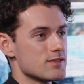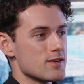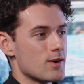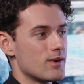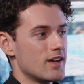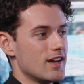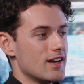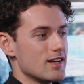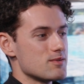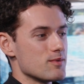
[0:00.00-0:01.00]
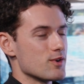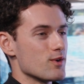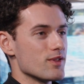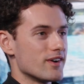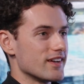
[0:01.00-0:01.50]
So to be able to
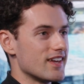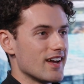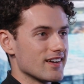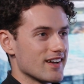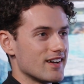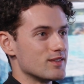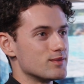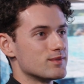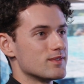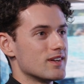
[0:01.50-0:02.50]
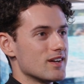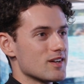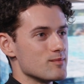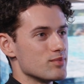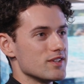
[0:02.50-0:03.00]
go there and get kind of
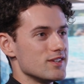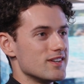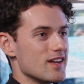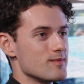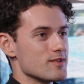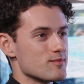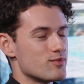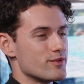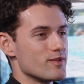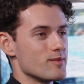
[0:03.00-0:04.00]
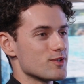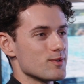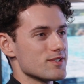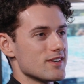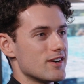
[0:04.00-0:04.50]
complete unanimous approval, I'm sure it was an